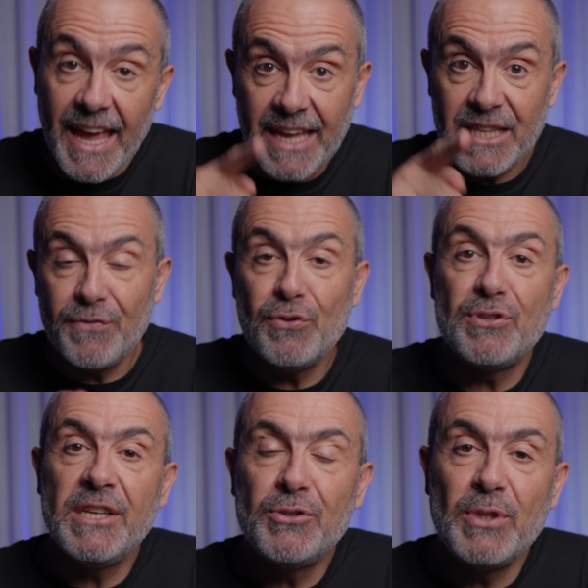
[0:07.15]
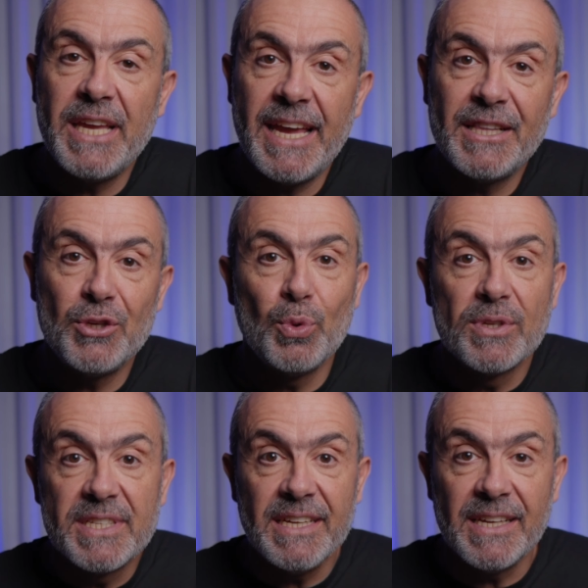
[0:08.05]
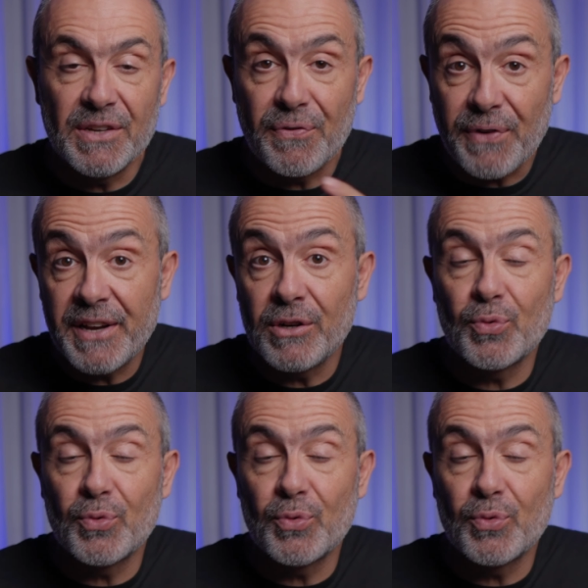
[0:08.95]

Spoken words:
And if you stick to the end, you will see the final